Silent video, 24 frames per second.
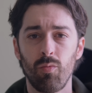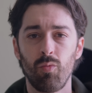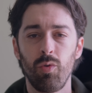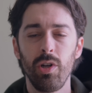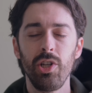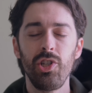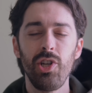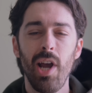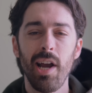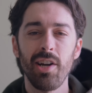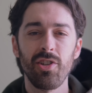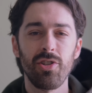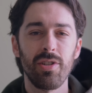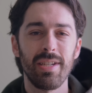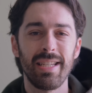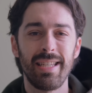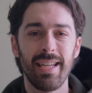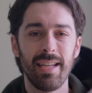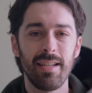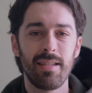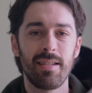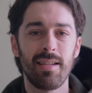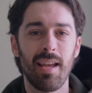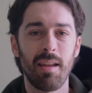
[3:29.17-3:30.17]
Ridge actually
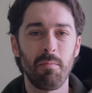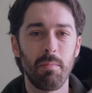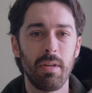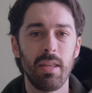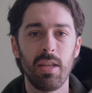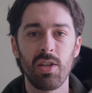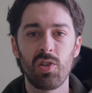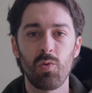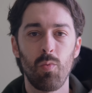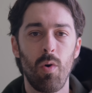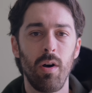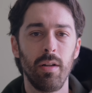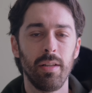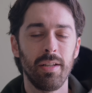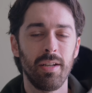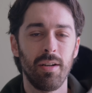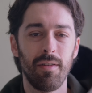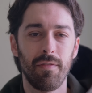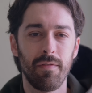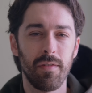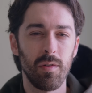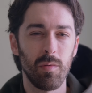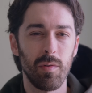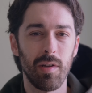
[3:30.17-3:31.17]
did send me this wallet a
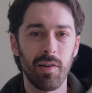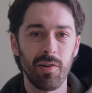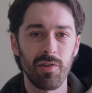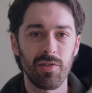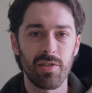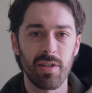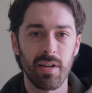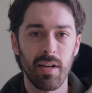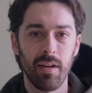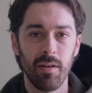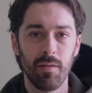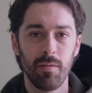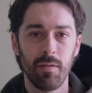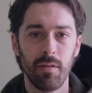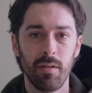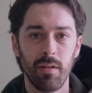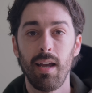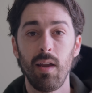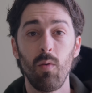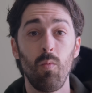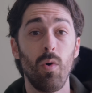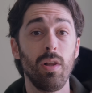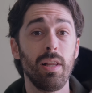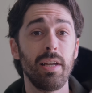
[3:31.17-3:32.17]
few years ago,
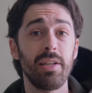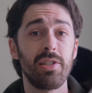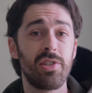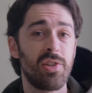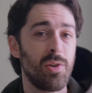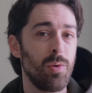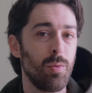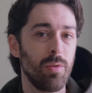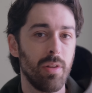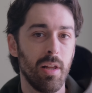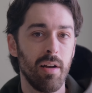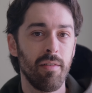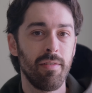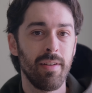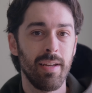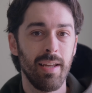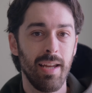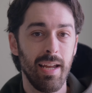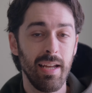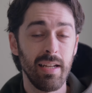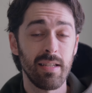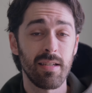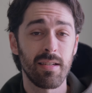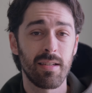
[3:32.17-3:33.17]
and while I do love it,
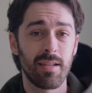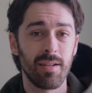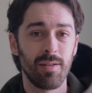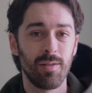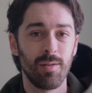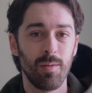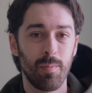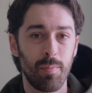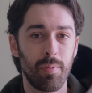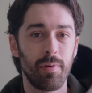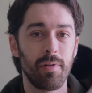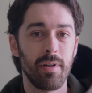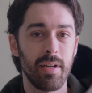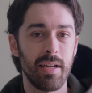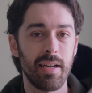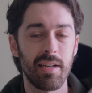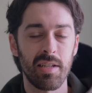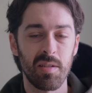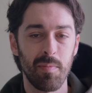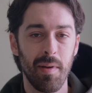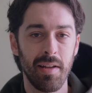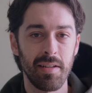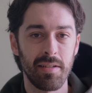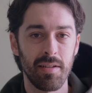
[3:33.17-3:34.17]
it's still pretty
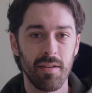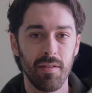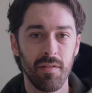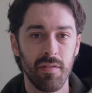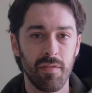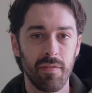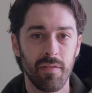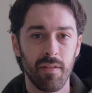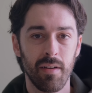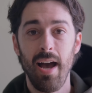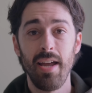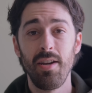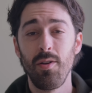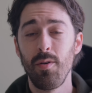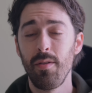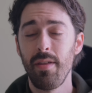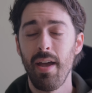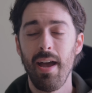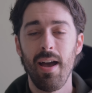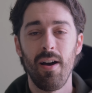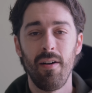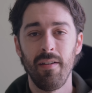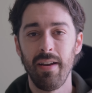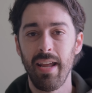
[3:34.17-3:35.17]
expensive. I know
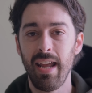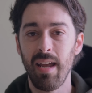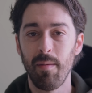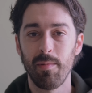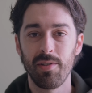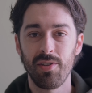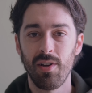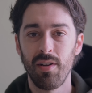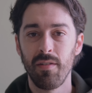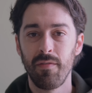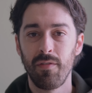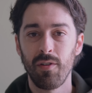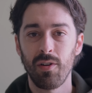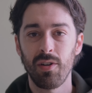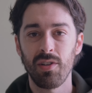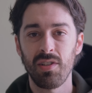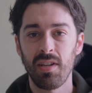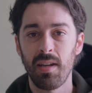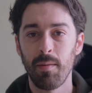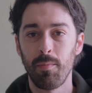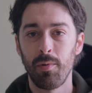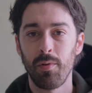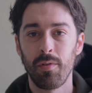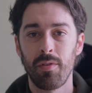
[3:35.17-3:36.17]
that on Amazon, for
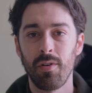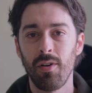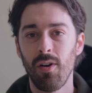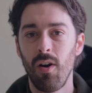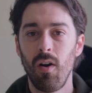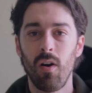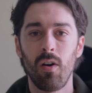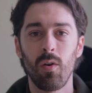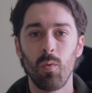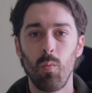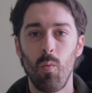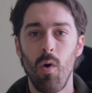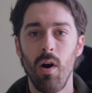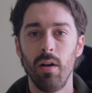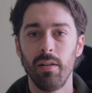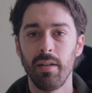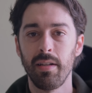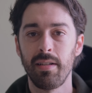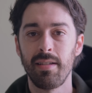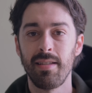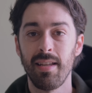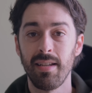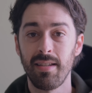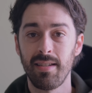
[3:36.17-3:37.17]
example, there are
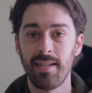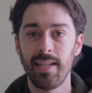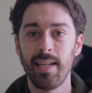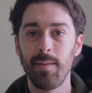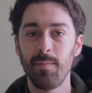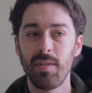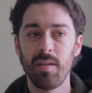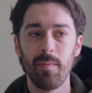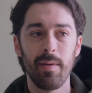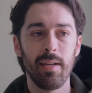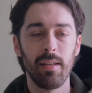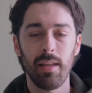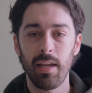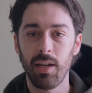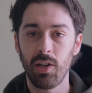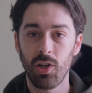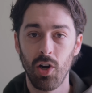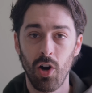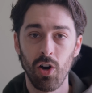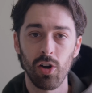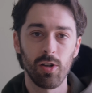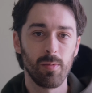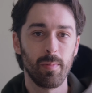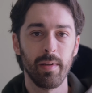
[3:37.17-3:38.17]
wallets that seem to be like
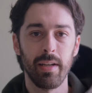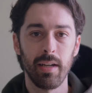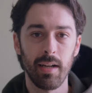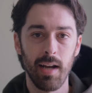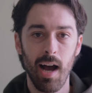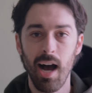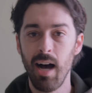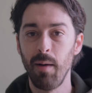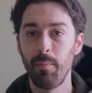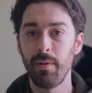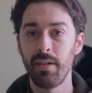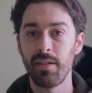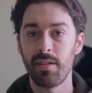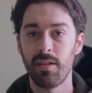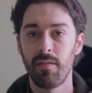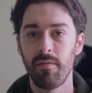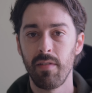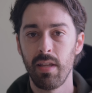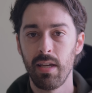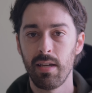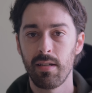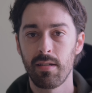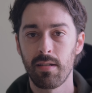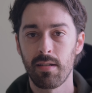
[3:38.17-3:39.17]
carbon copies of
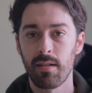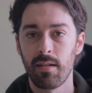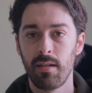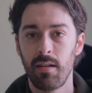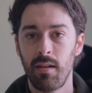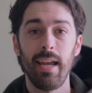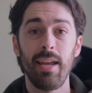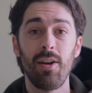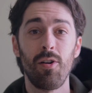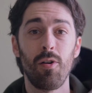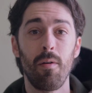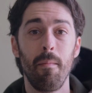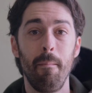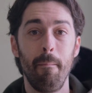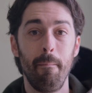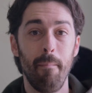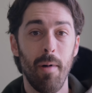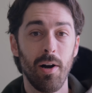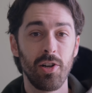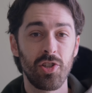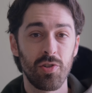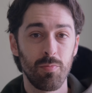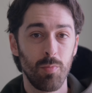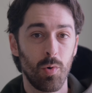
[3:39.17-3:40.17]
this and are
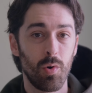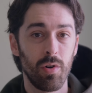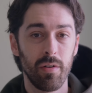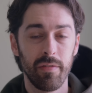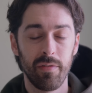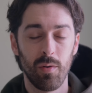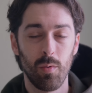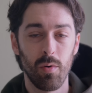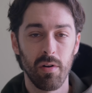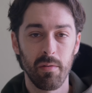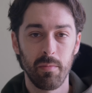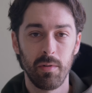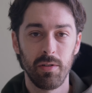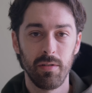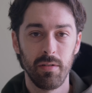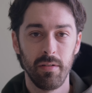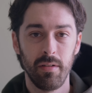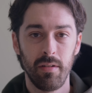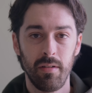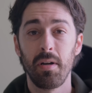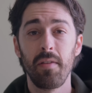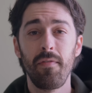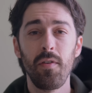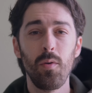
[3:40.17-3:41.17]
much more affordable.
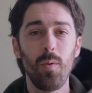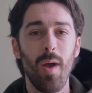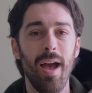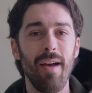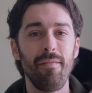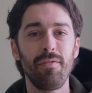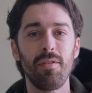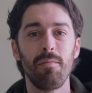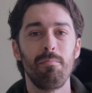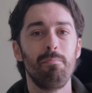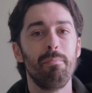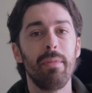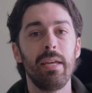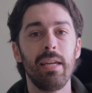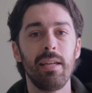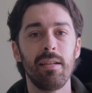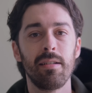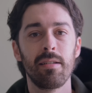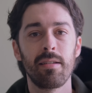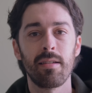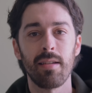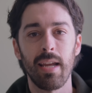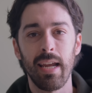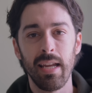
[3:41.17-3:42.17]
But if you have the
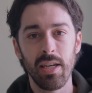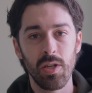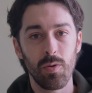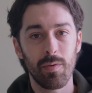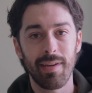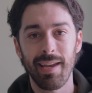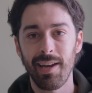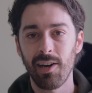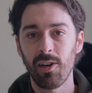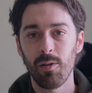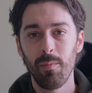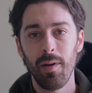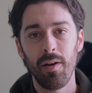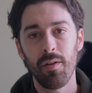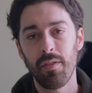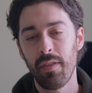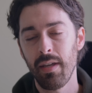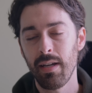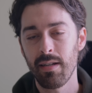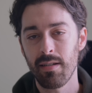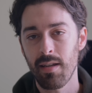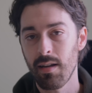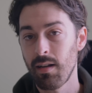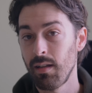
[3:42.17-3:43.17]
means and you care about
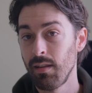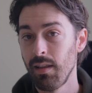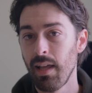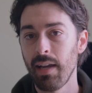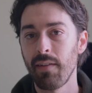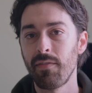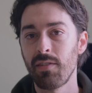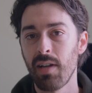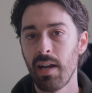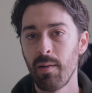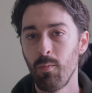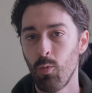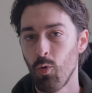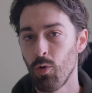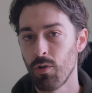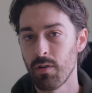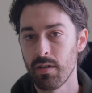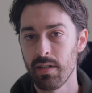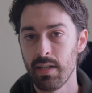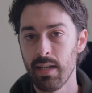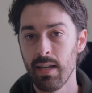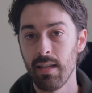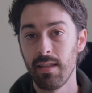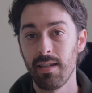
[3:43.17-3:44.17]
things like a lifetime
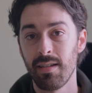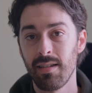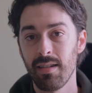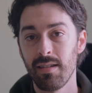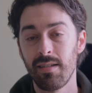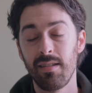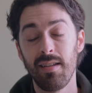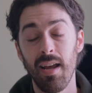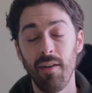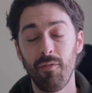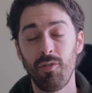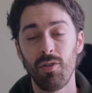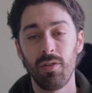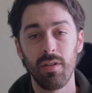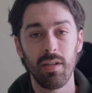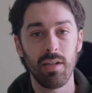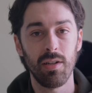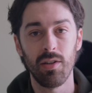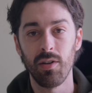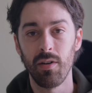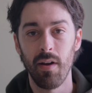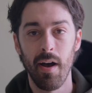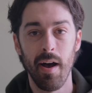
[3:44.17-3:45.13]
warranty, this is definitely a good